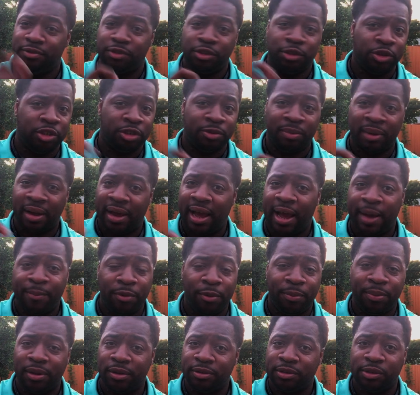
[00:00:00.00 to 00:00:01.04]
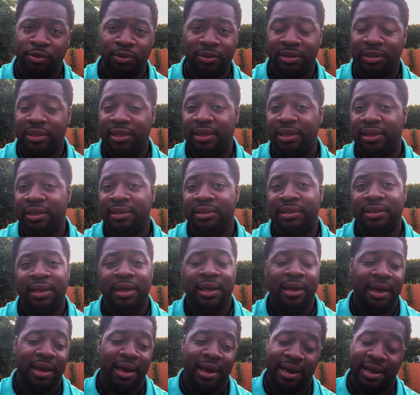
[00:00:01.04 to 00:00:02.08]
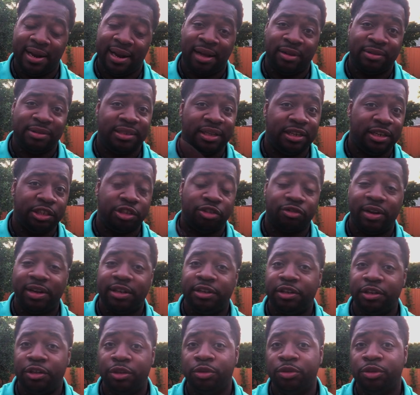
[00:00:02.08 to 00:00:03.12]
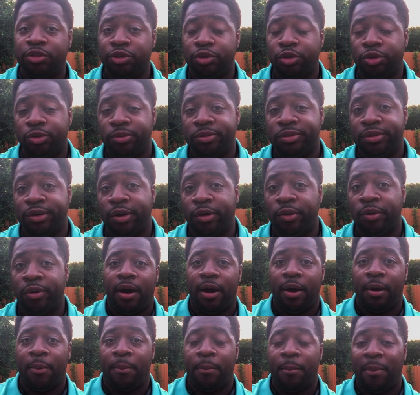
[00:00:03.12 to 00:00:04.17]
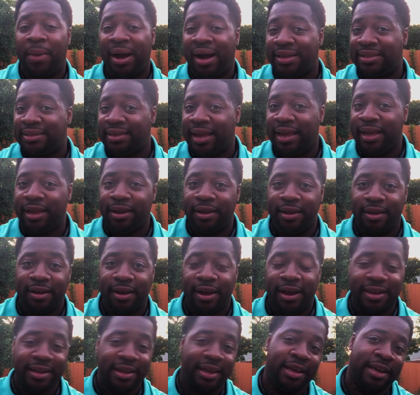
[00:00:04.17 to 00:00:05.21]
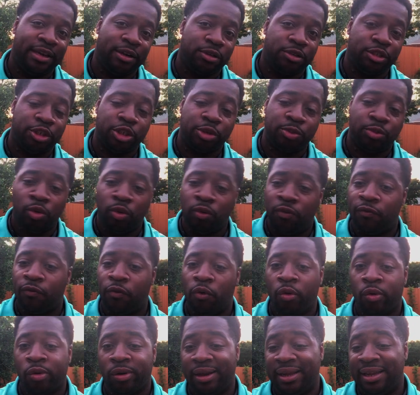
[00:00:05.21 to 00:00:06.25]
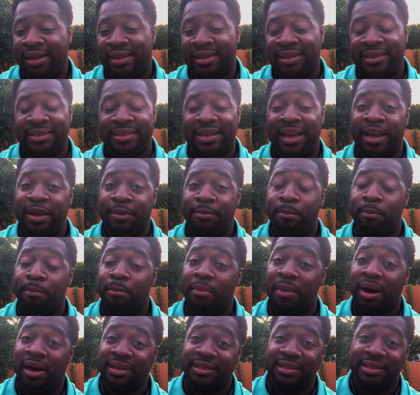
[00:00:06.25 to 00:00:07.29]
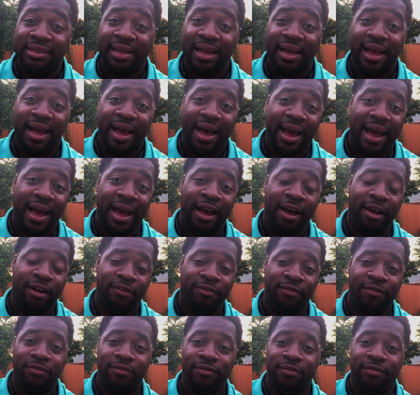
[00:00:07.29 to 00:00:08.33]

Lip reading: using my Apple Pencil and things, and I'll send it straight to YouTube. So my take again on the Smooth 4, it is a must have.